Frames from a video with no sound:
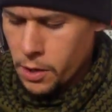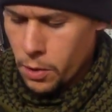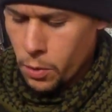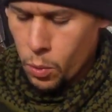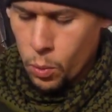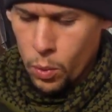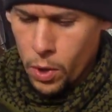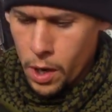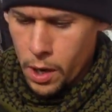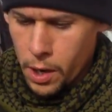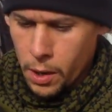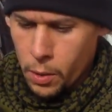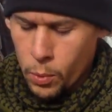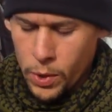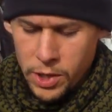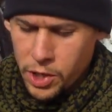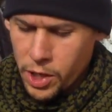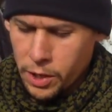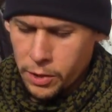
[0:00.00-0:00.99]
you know,
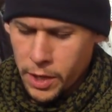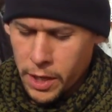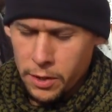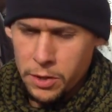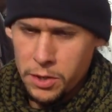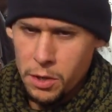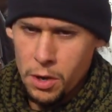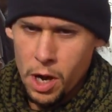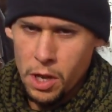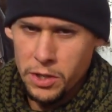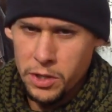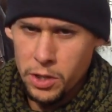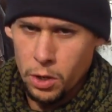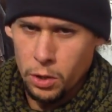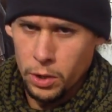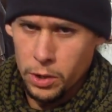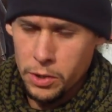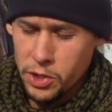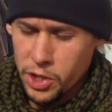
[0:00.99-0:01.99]
wind generators are all
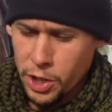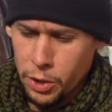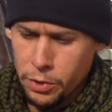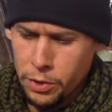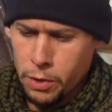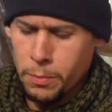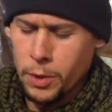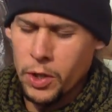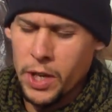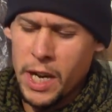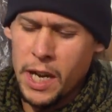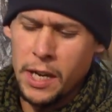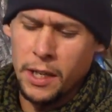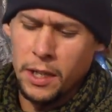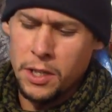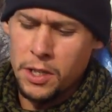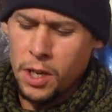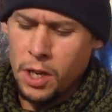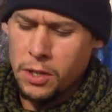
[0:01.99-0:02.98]
solar, geothermal
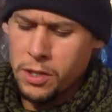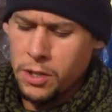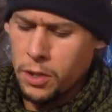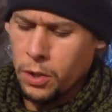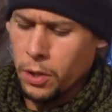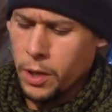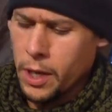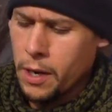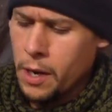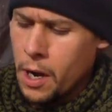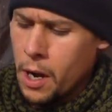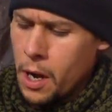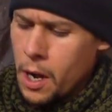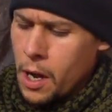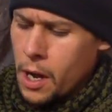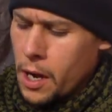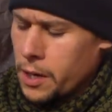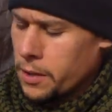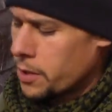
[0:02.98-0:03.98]
heating is all solar.
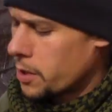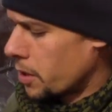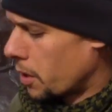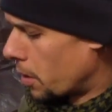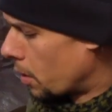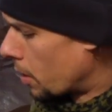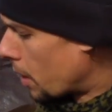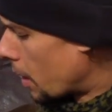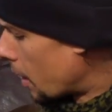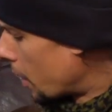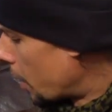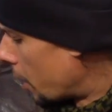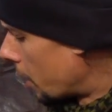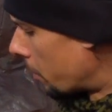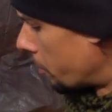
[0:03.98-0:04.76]
And so